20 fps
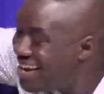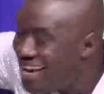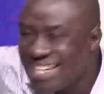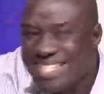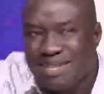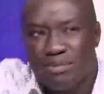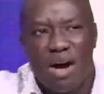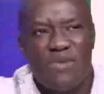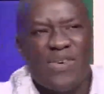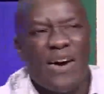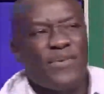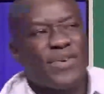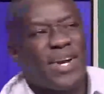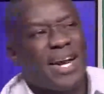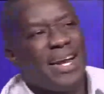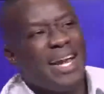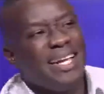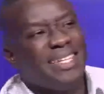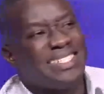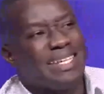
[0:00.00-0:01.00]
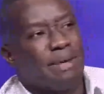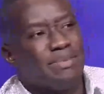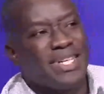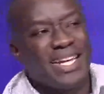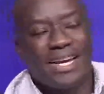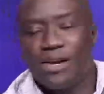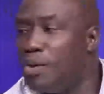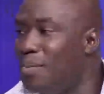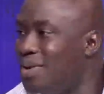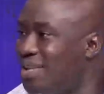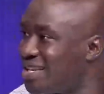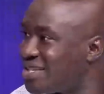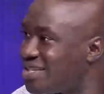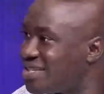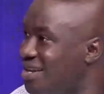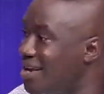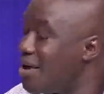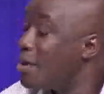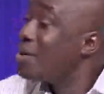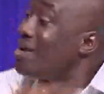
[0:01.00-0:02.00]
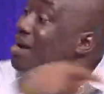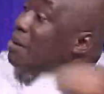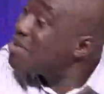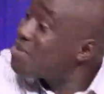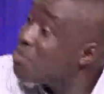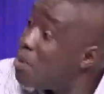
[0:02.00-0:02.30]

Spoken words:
it's about 590 something kilometers. Namas